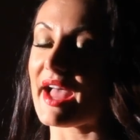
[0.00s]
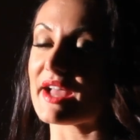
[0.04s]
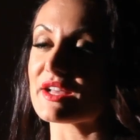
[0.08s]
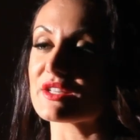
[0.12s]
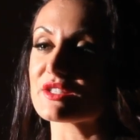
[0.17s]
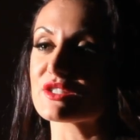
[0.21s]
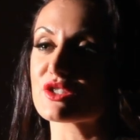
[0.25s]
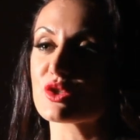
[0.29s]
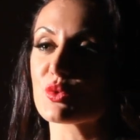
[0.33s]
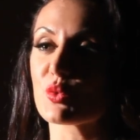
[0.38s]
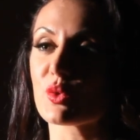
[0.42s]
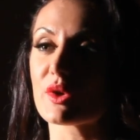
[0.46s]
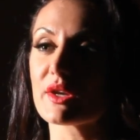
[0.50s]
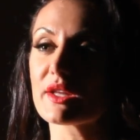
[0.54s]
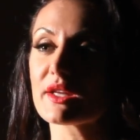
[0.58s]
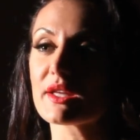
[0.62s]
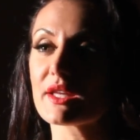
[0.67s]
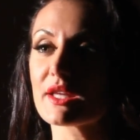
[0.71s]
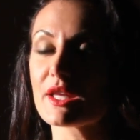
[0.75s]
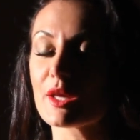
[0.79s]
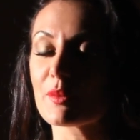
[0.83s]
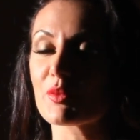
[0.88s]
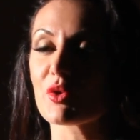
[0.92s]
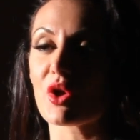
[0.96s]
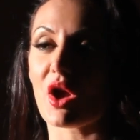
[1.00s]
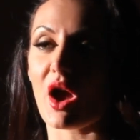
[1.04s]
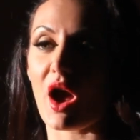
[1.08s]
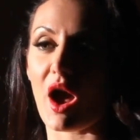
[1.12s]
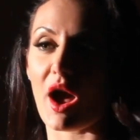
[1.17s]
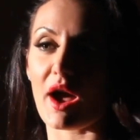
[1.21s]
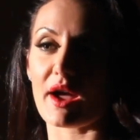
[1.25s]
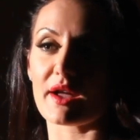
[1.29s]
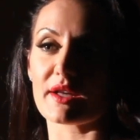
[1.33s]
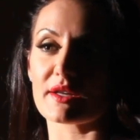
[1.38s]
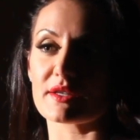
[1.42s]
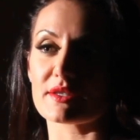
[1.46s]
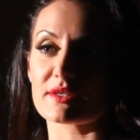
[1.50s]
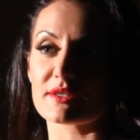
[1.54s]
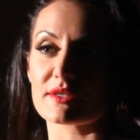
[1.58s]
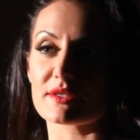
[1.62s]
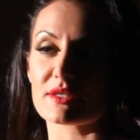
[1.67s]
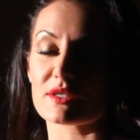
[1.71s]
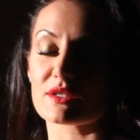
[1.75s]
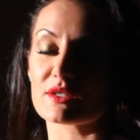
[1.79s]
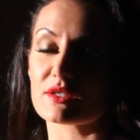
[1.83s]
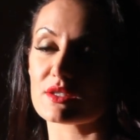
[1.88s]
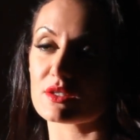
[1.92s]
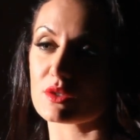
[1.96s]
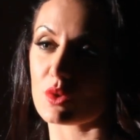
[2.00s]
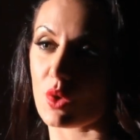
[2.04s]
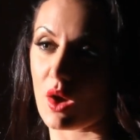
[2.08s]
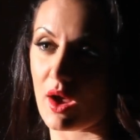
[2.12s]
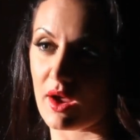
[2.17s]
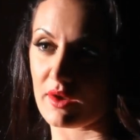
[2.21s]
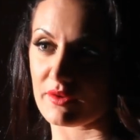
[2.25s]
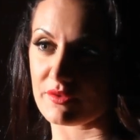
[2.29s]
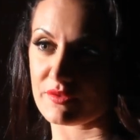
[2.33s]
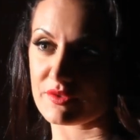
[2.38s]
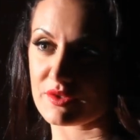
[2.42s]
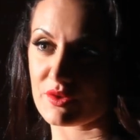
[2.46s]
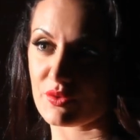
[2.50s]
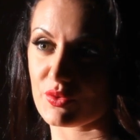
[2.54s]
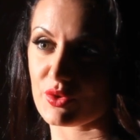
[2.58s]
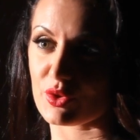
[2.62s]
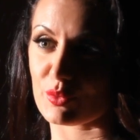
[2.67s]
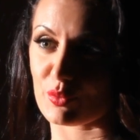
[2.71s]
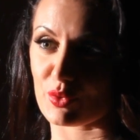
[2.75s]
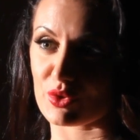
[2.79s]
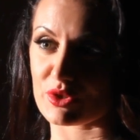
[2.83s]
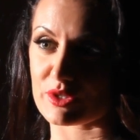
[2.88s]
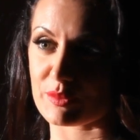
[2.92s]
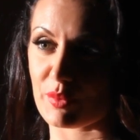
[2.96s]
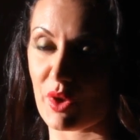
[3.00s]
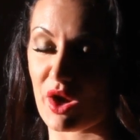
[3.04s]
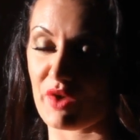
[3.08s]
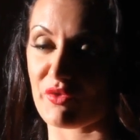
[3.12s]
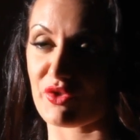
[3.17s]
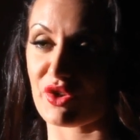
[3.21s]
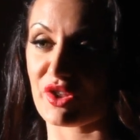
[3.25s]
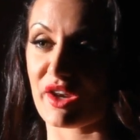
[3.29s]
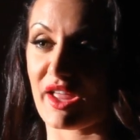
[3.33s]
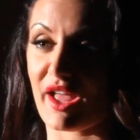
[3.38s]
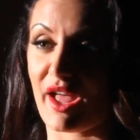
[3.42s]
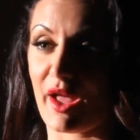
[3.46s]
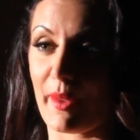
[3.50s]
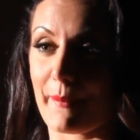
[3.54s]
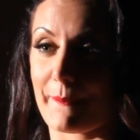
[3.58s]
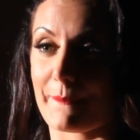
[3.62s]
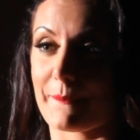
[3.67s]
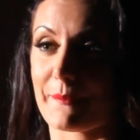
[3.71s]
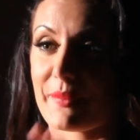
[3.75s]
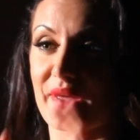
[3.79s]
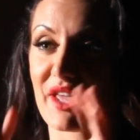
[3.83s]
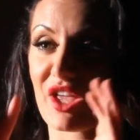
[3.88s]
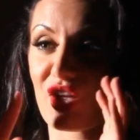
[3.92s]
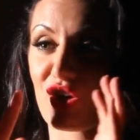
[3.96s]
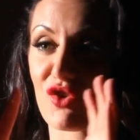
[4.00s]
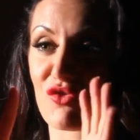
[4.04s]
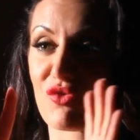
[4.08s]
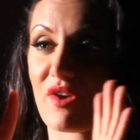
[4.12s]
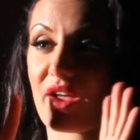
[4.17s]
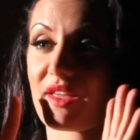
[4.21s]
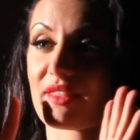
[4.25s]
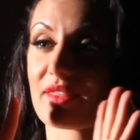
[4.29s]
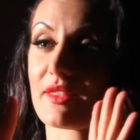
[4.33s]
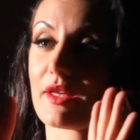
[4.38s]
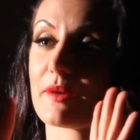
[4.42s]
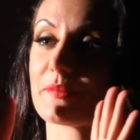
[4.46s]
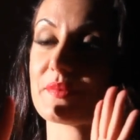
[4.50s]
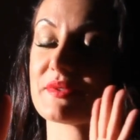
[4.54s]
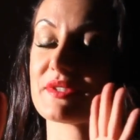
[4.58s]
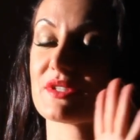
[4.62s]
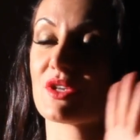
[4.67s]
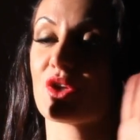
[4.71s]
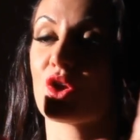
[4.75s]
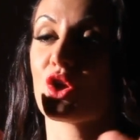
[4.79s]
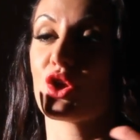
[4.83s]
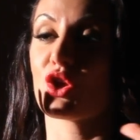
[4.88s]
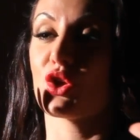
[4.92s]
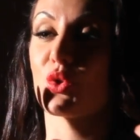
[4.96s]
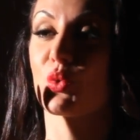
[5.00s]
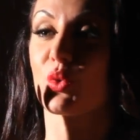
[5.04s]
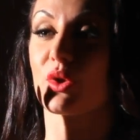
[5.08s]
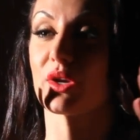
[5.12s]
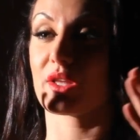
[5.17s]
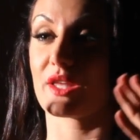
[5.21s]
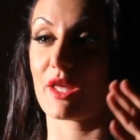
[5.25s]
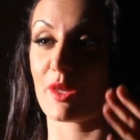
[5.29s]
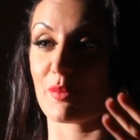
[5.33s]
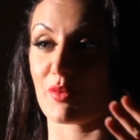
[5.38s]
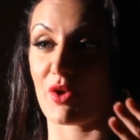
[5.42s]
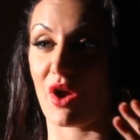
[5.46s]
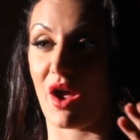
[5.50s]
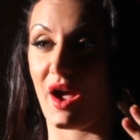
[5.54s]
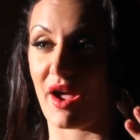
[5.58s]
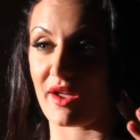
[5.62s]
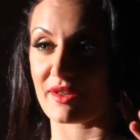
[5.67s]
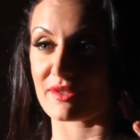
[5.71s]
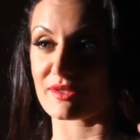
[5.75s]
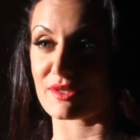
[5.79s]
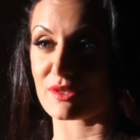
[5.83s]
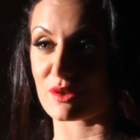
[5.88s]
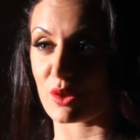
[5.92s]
And you want to keep your eyes soft for the most part. If you're going to have big red lips, you want to keep your eyes